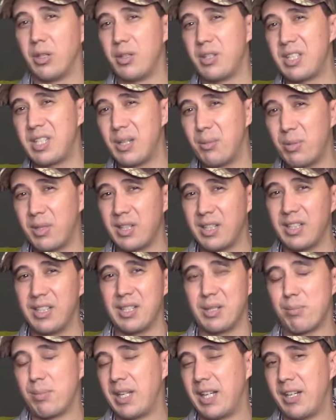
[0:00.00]
typically
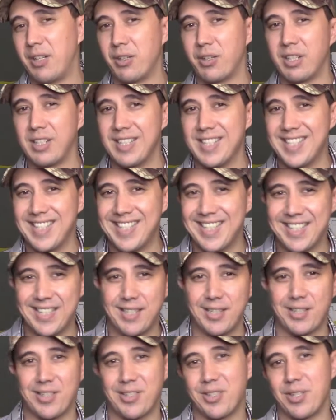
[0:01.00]
it's played on
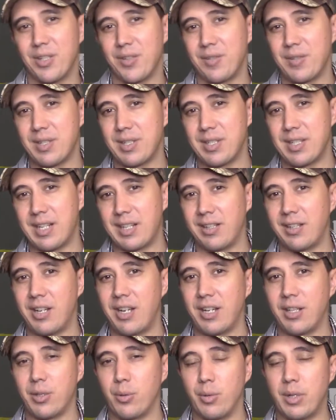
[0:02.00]
consistent surfaces
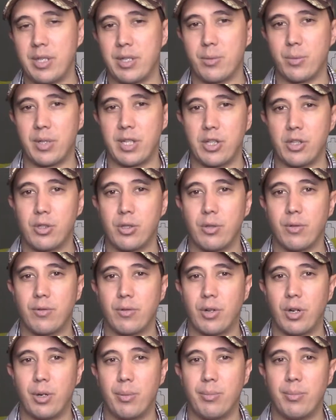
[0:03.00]
unlike the ones we shoot
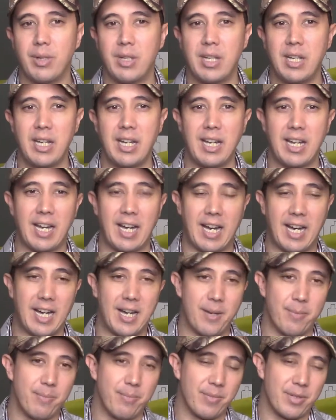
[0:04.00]
from,
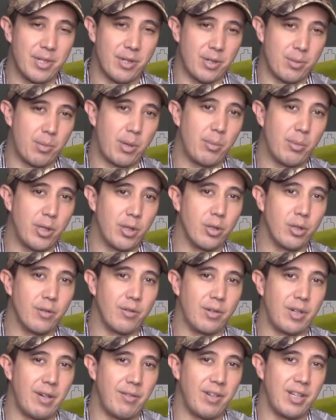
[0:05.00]
so it's probably good
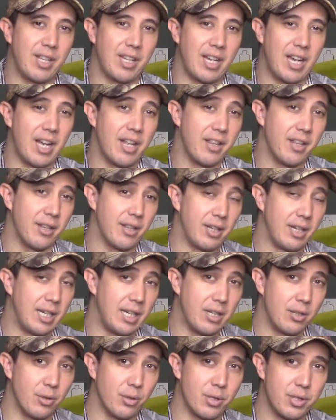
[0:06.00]
for everything other than
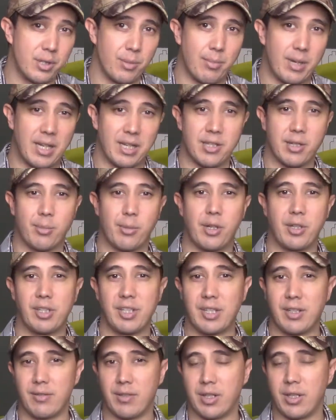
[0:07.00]
indoor cement. So I'm going
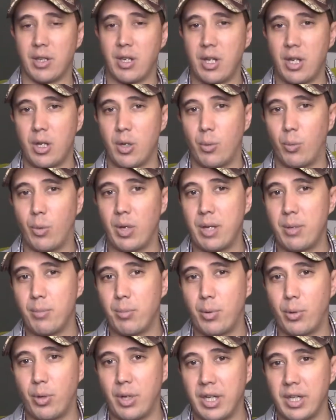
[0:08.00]
to give it 1
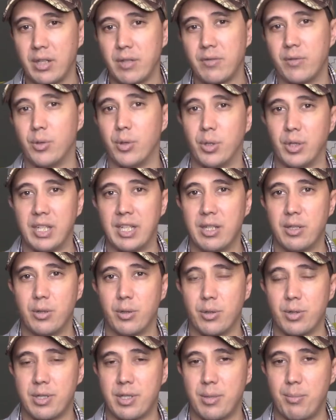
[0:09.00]
point for
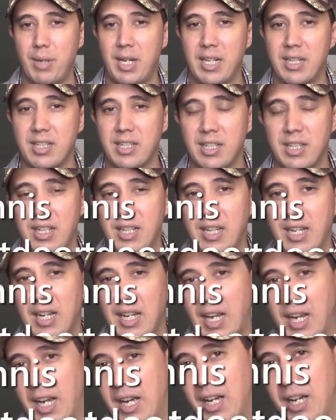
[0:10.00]
indoor cement
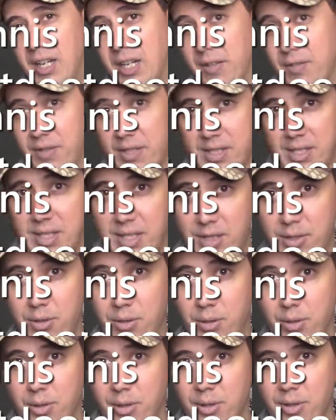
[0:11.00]
if it's an
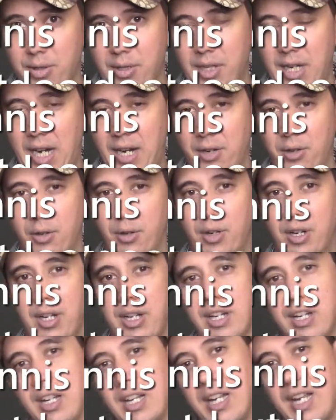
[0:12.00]
indoor
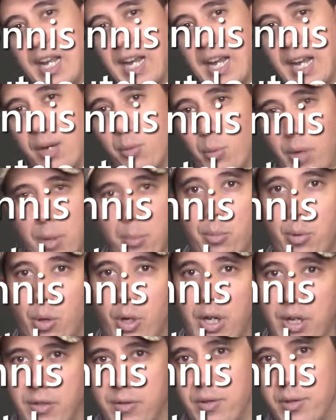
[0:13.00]
category, and 1
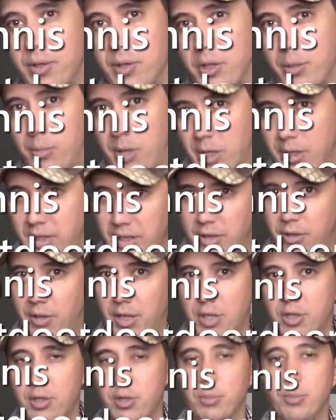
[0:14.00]
point for the
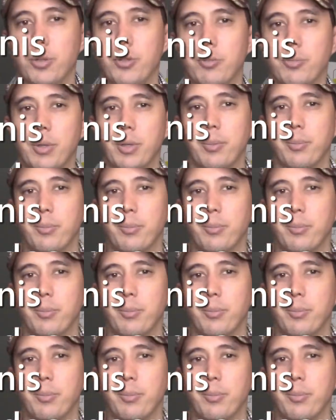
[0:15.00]
multi-directional movement.